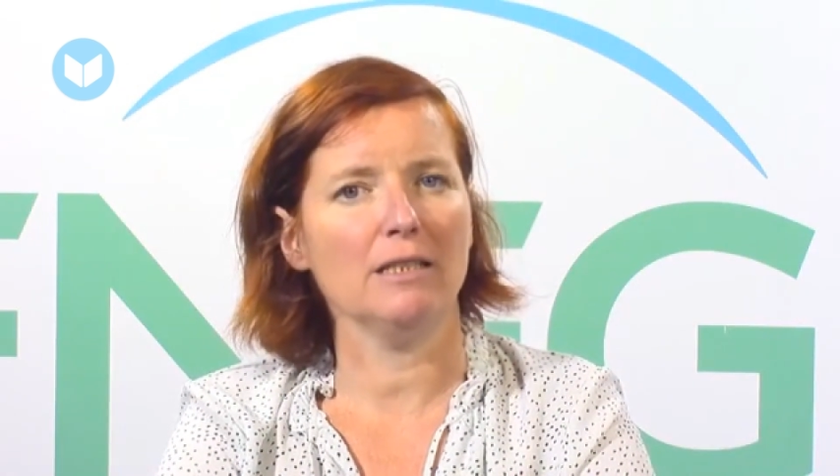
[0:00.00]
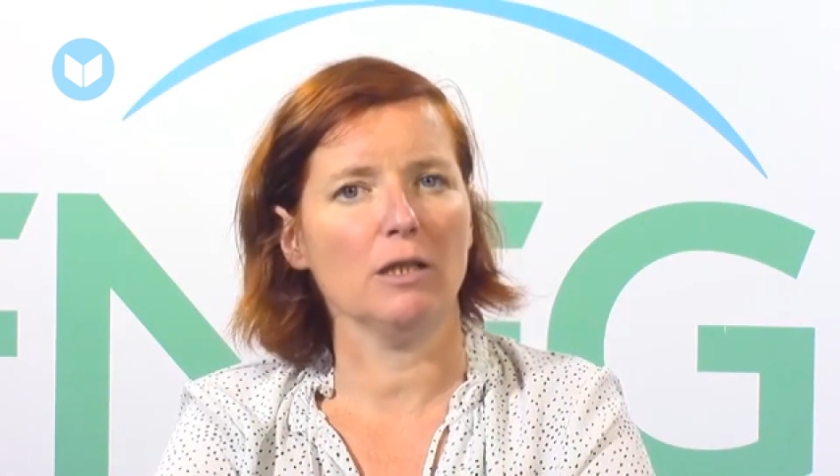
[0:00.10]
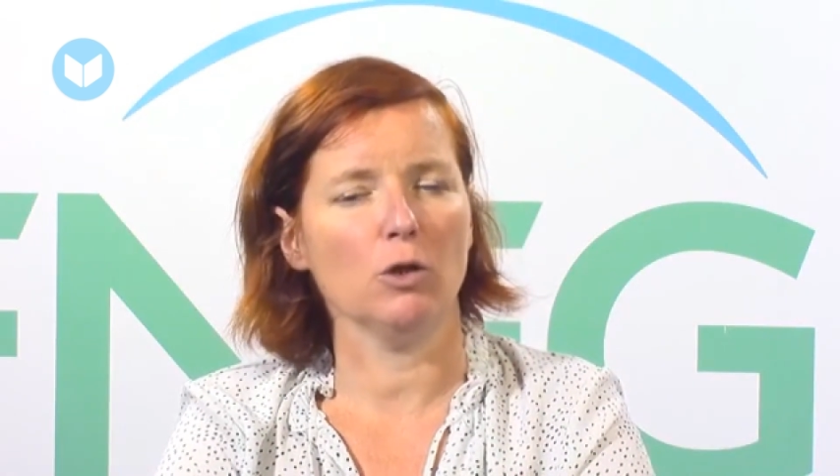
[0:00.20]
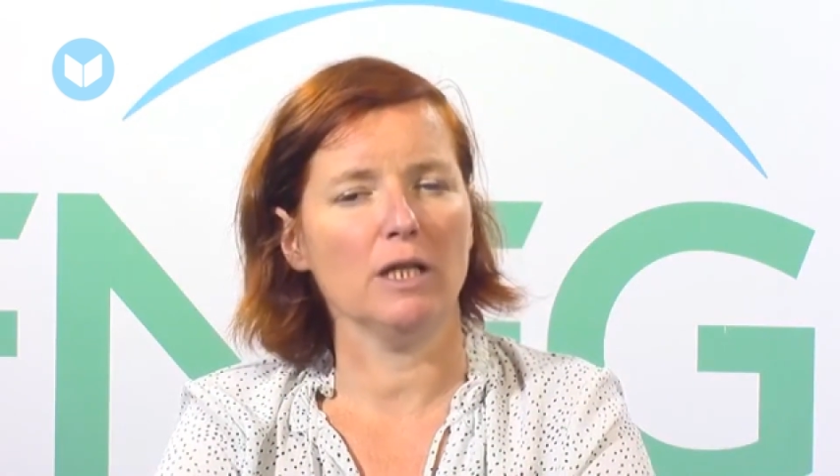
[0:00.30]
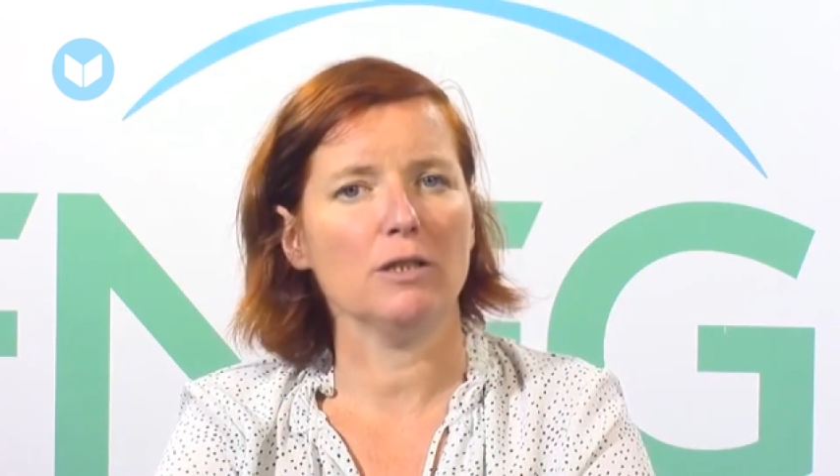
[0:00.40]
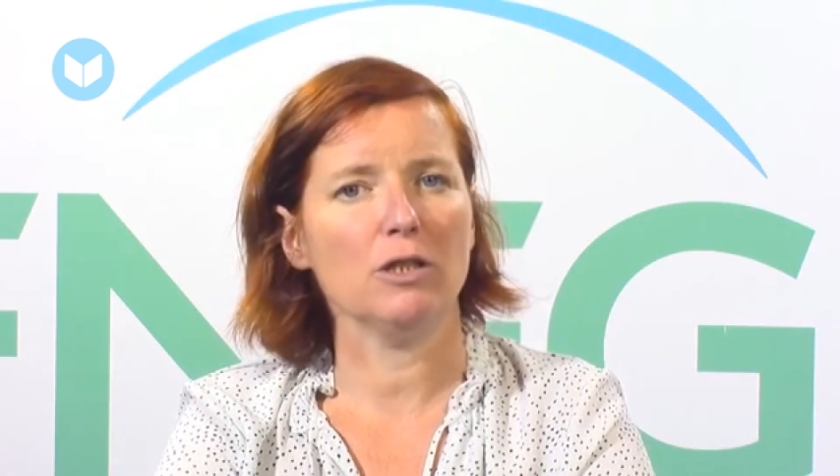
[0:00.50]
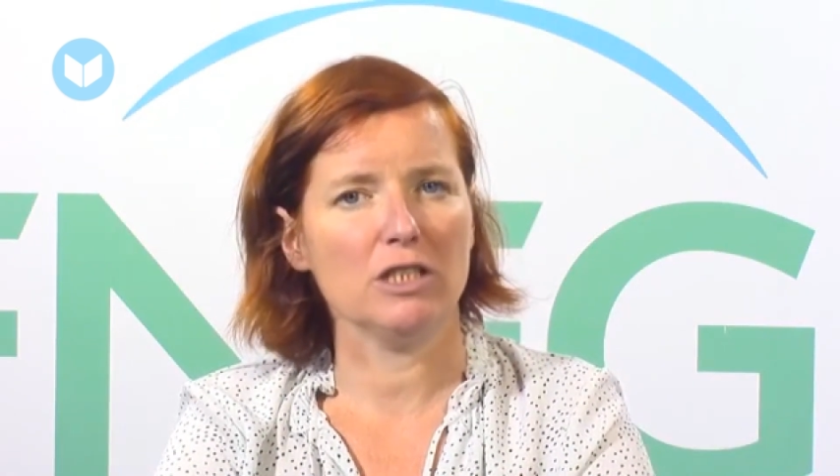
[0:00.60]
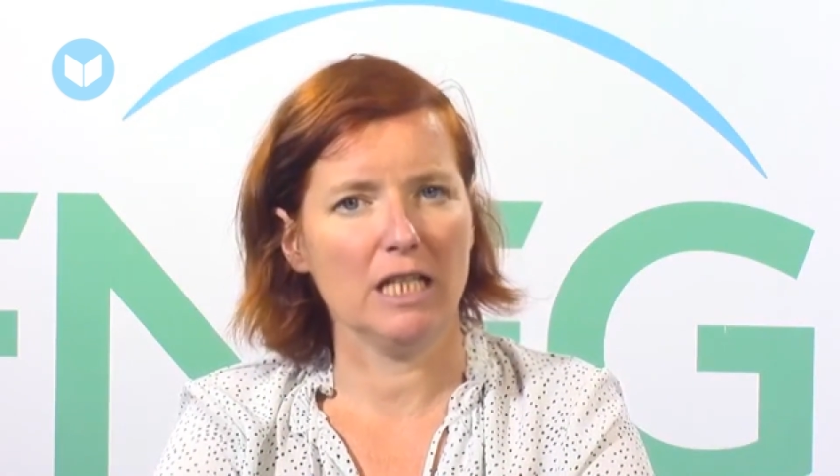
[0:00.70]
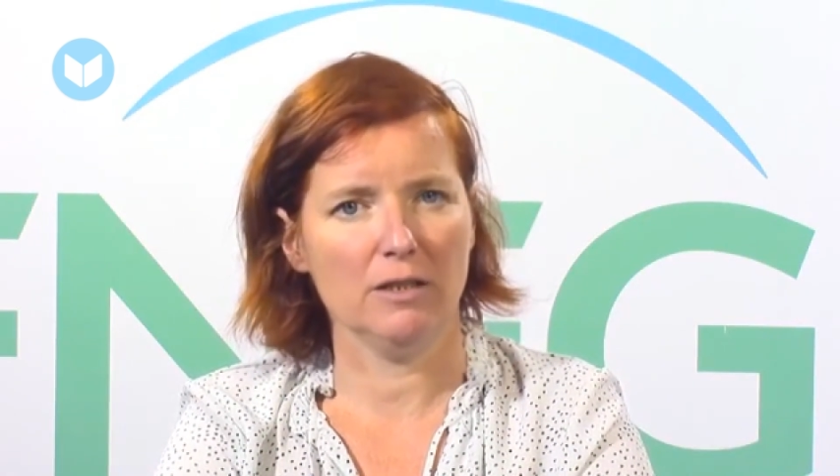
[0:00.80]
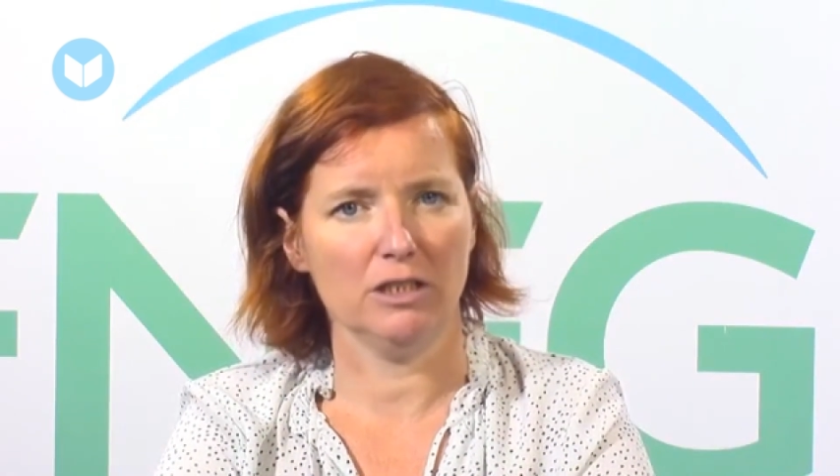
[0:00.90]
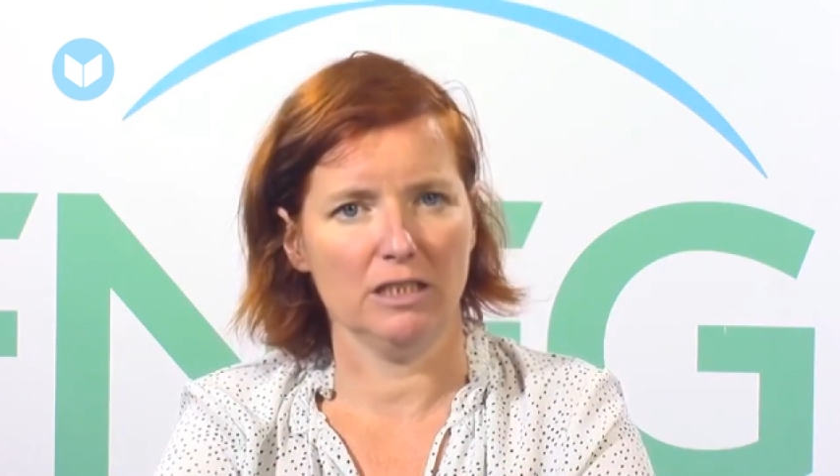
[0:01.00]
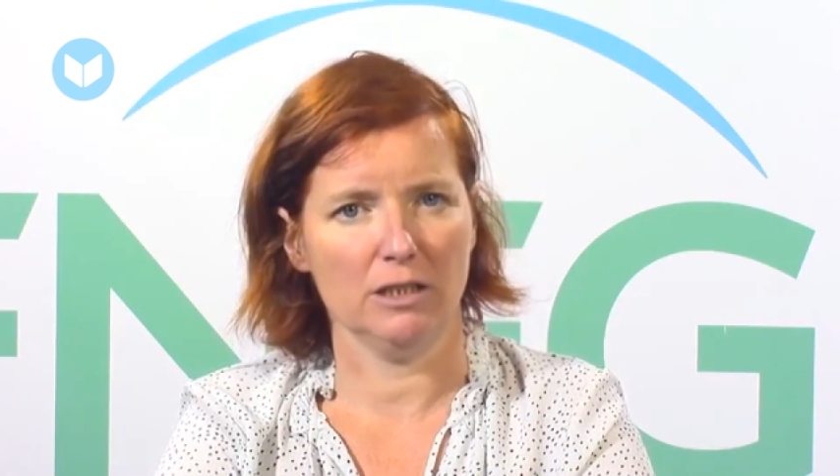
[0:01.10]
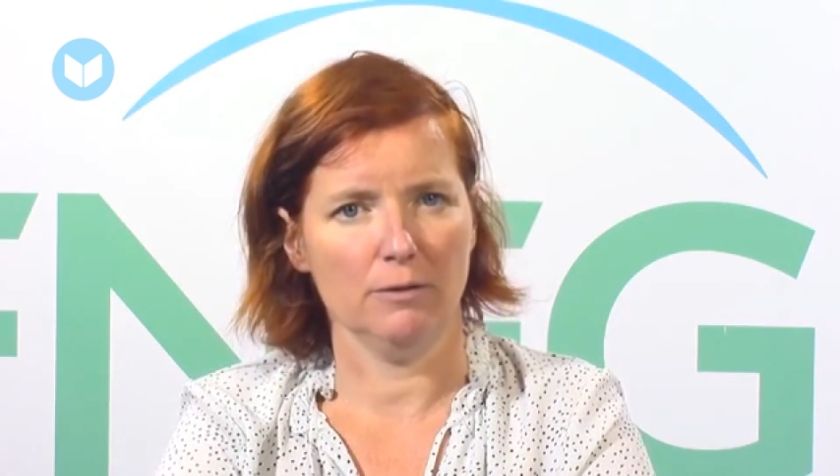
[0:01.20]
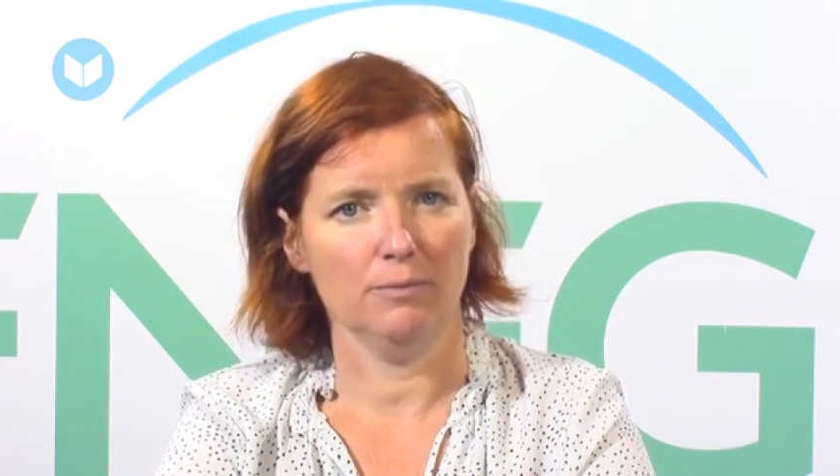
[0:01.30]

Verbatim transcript: the creditor's guarantee.